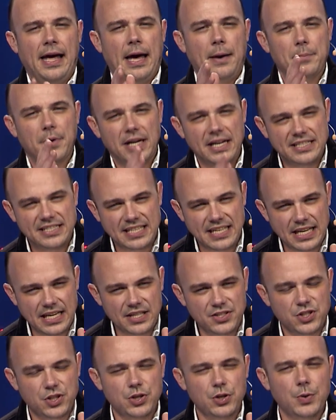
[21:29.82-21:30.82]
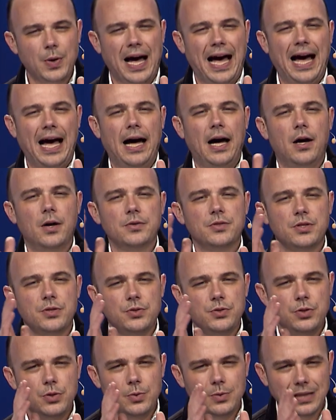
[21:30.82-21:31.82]
I'm going to teach you how
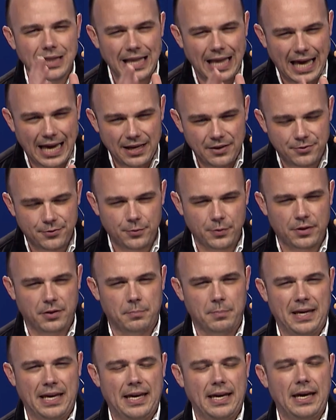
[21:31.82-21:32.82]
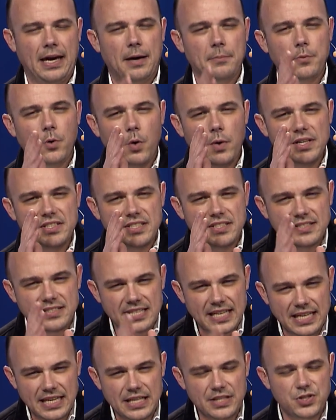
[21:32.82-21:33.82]
to do life with me. I'm going to
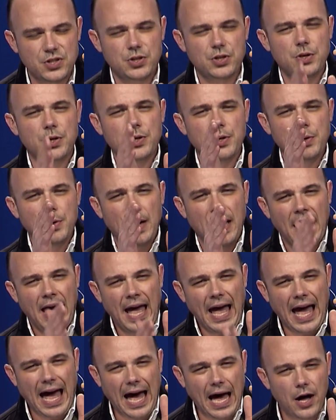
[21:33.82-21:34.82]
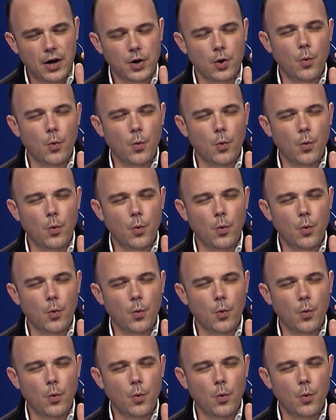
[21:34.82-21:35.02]
teach you how